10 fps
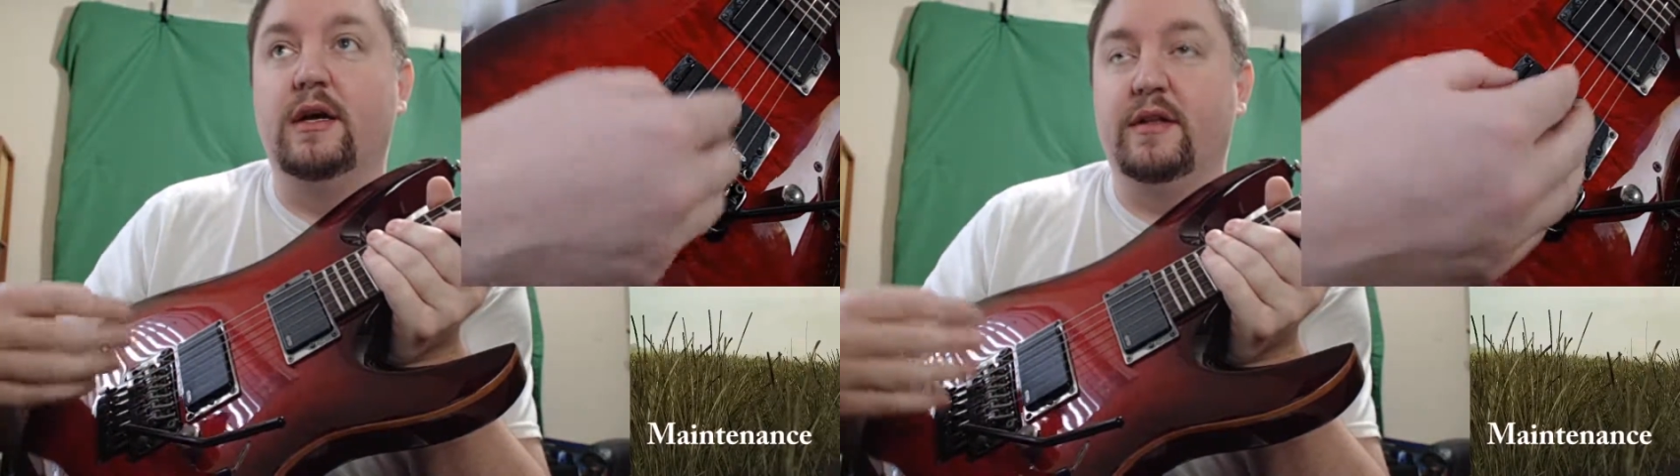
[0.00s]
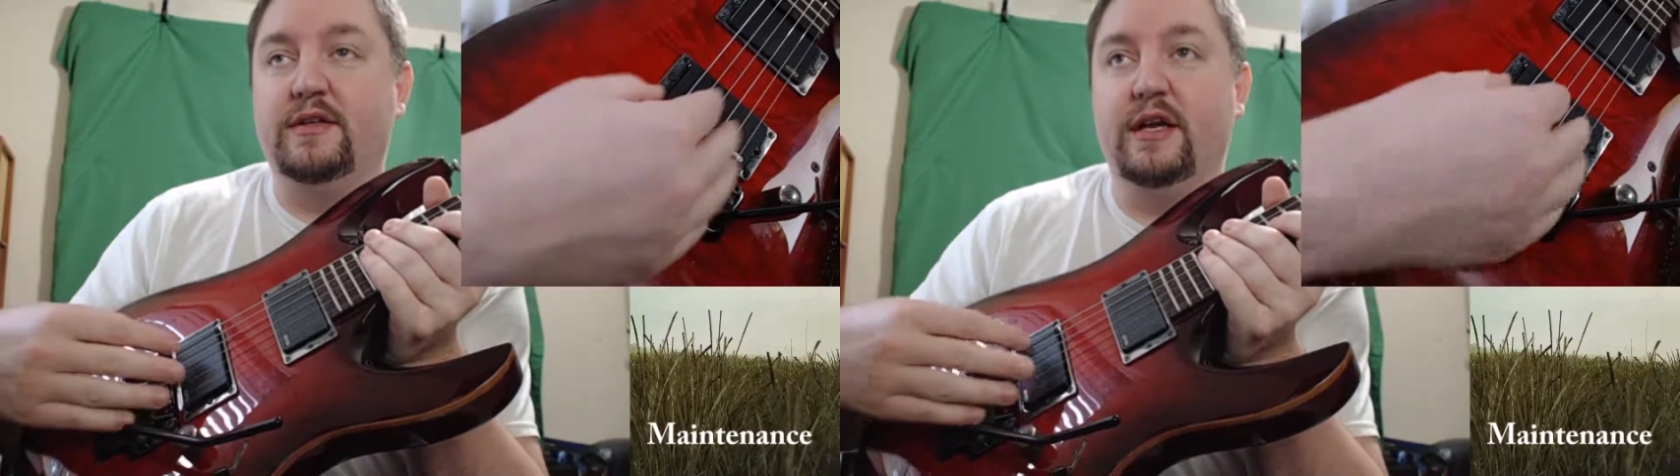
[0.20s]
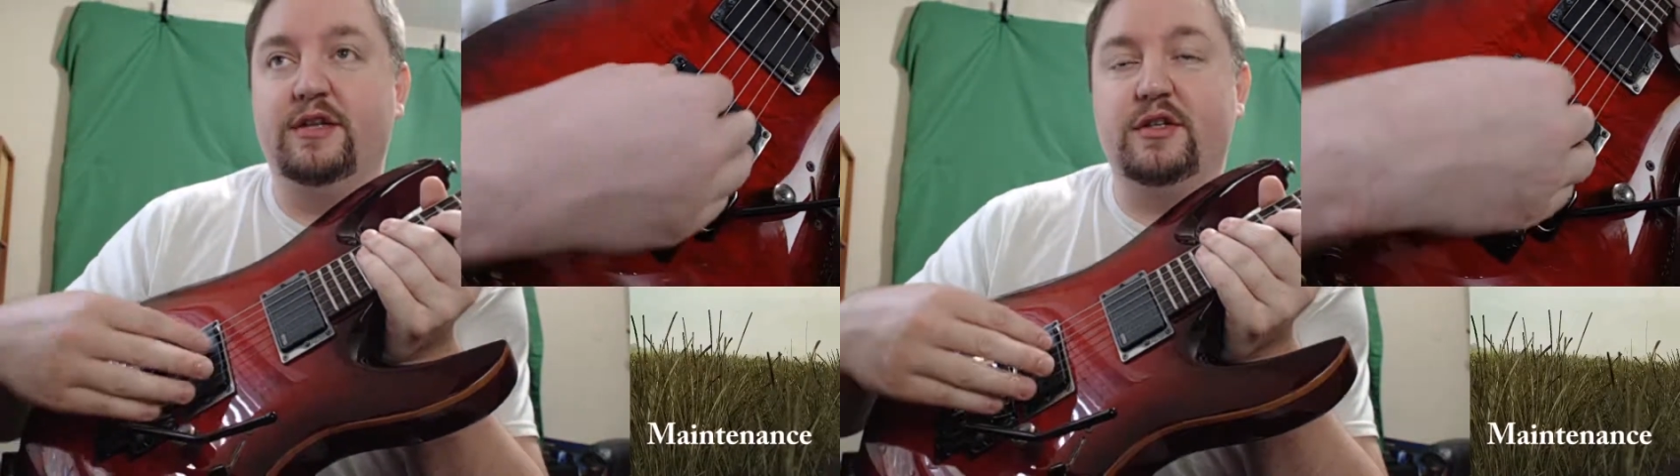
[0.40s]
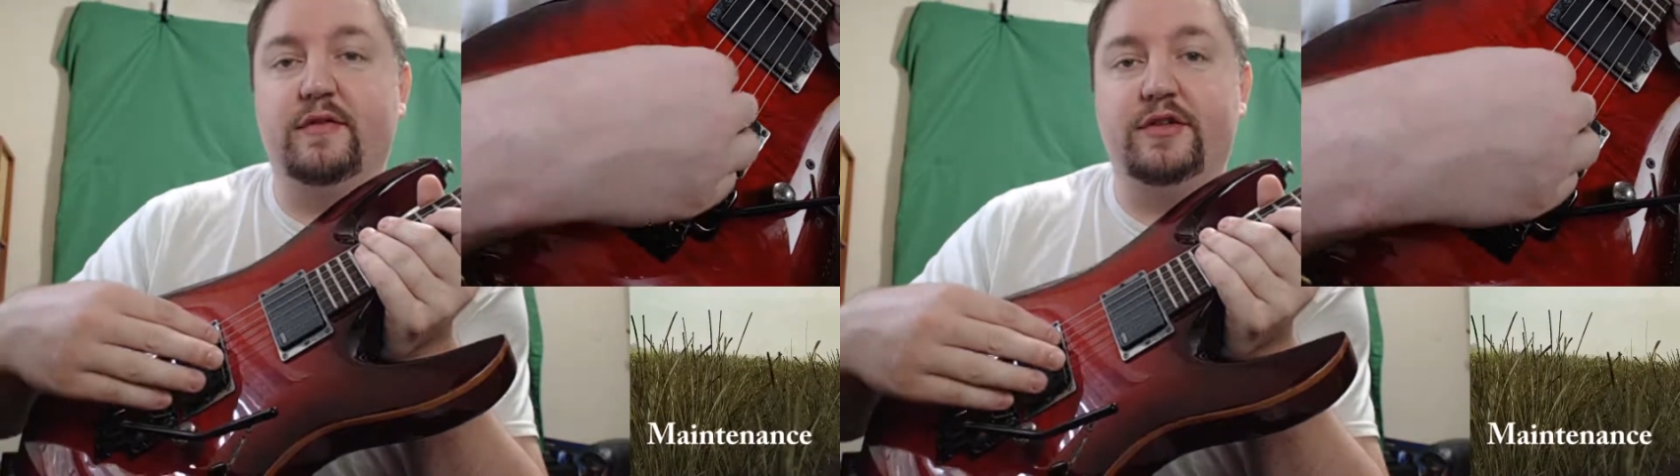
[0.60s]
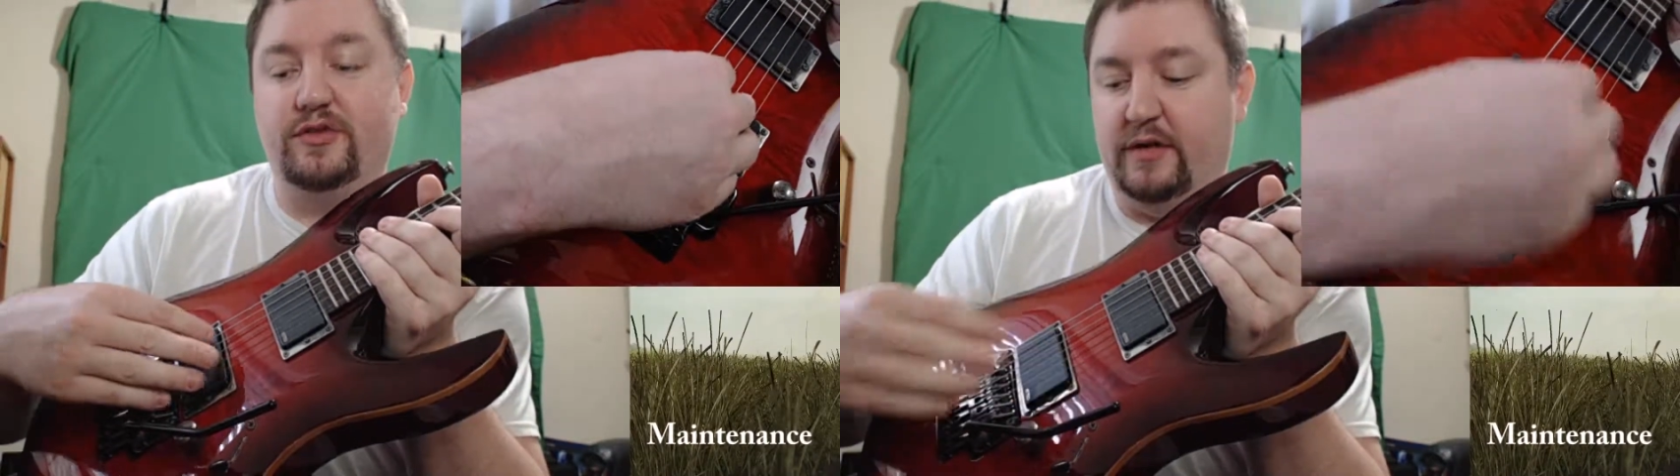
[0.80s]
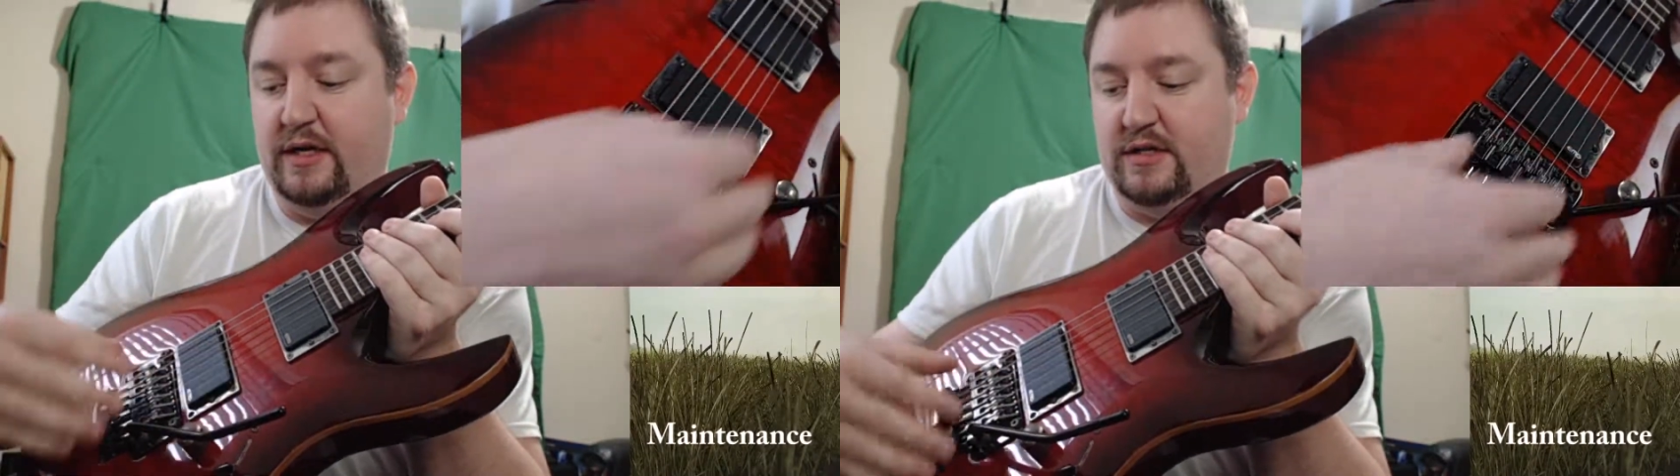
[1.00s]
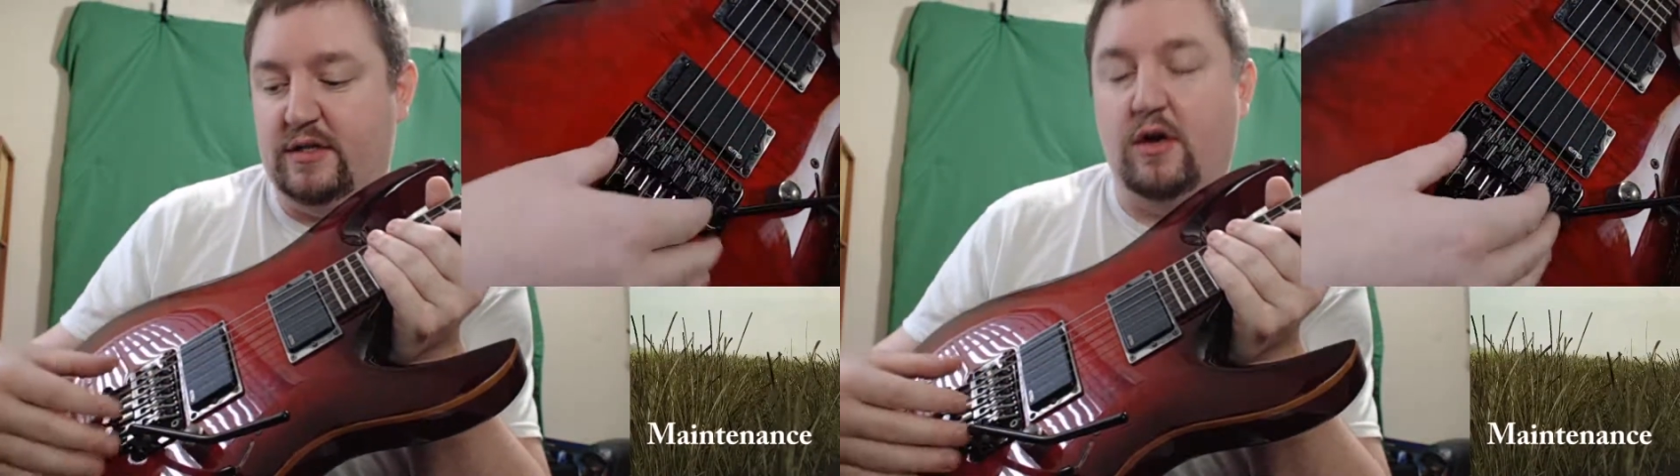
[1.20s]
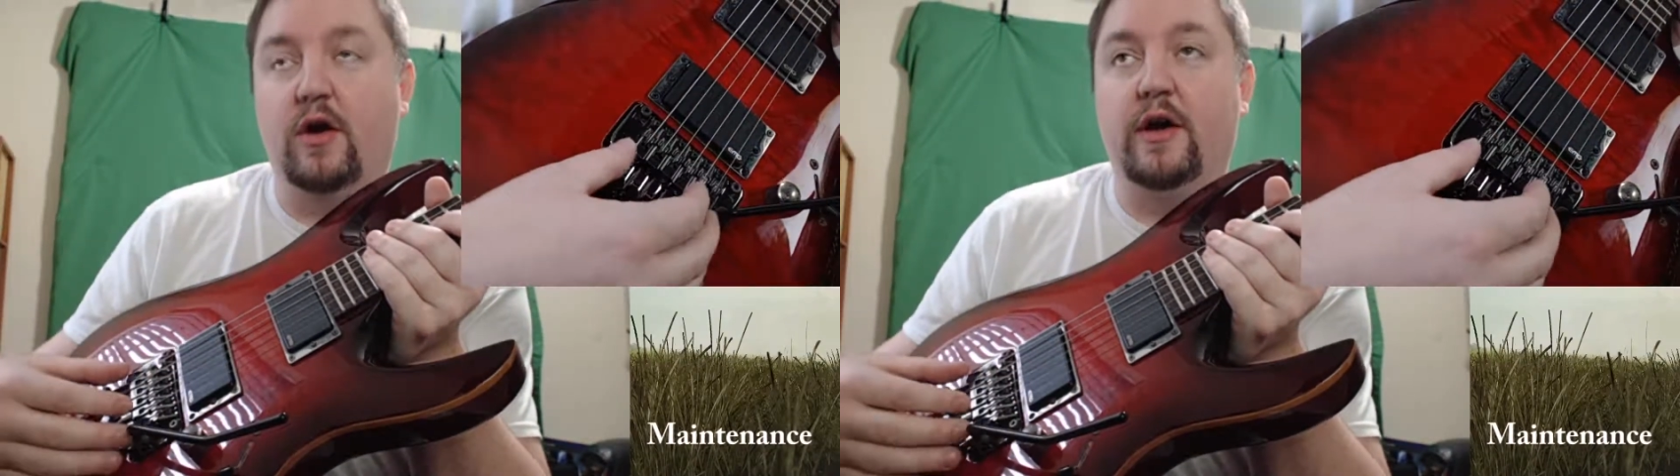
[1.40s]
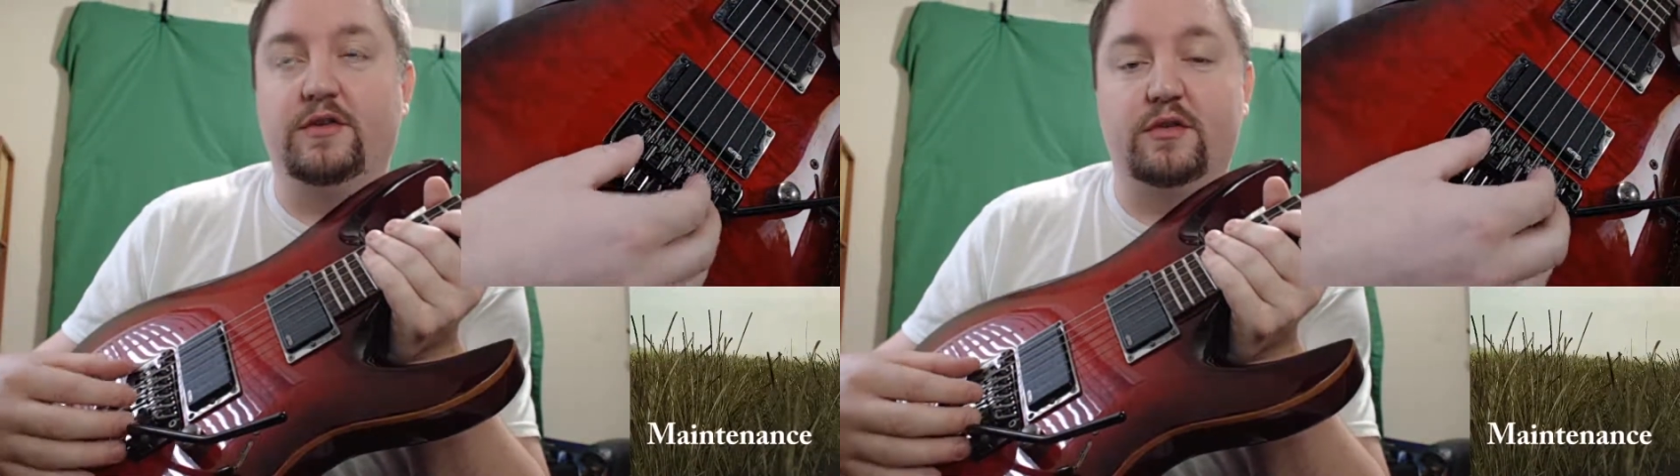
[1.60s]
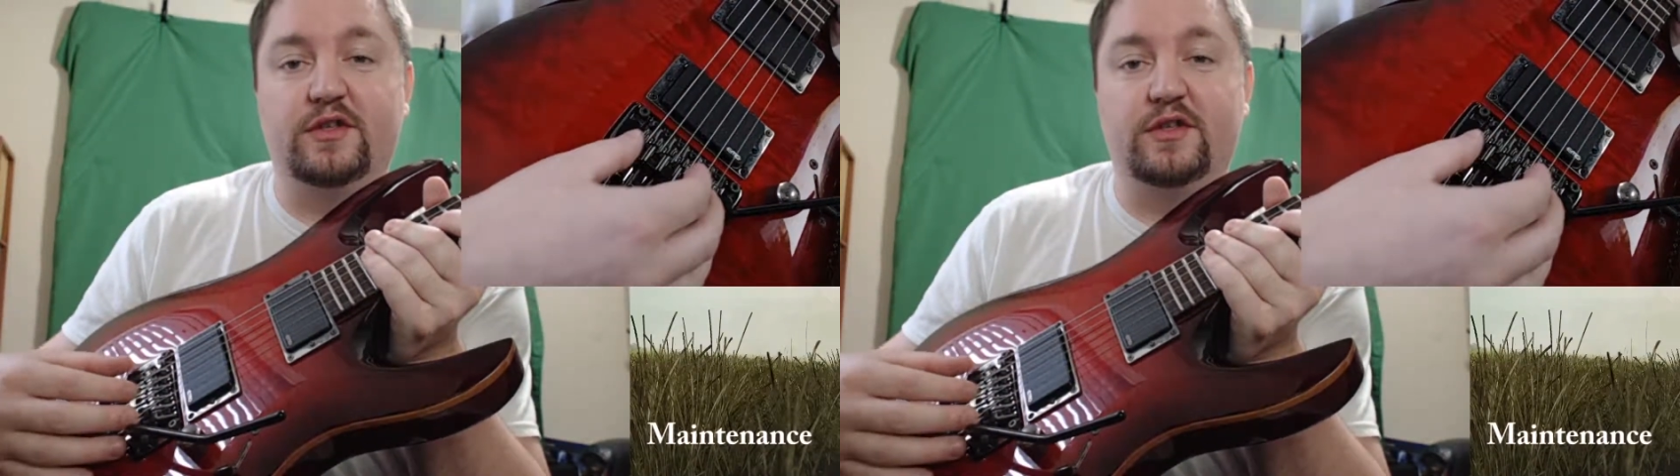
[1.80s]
The tension of the strings is what's